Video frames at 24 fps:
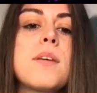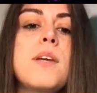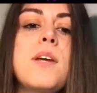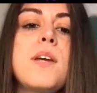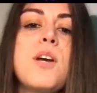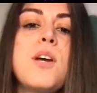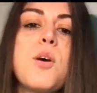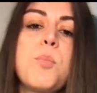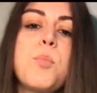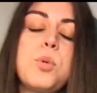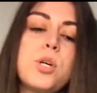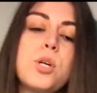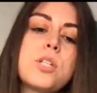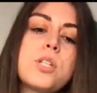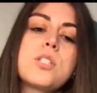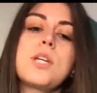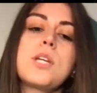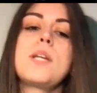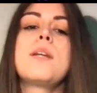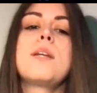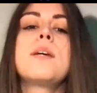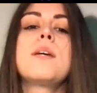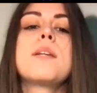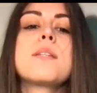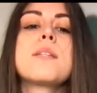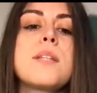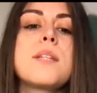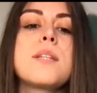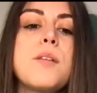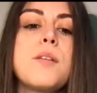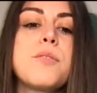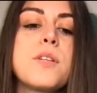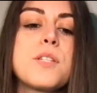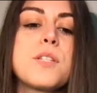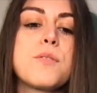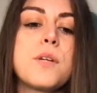blockchain in itself
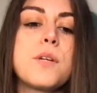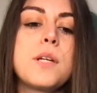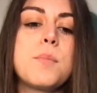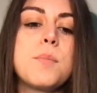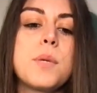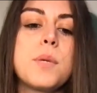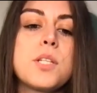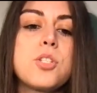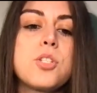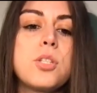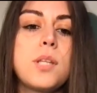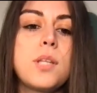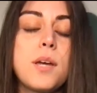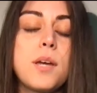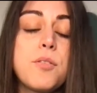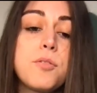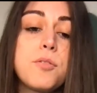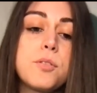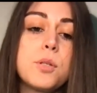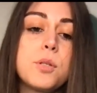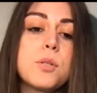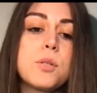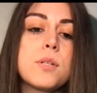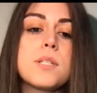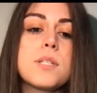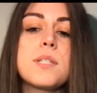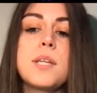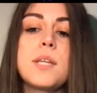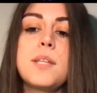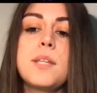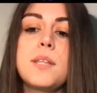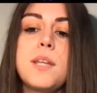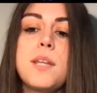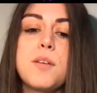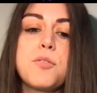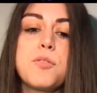is very much dev focused and
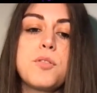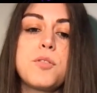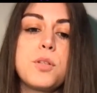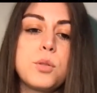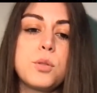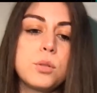dev fueled.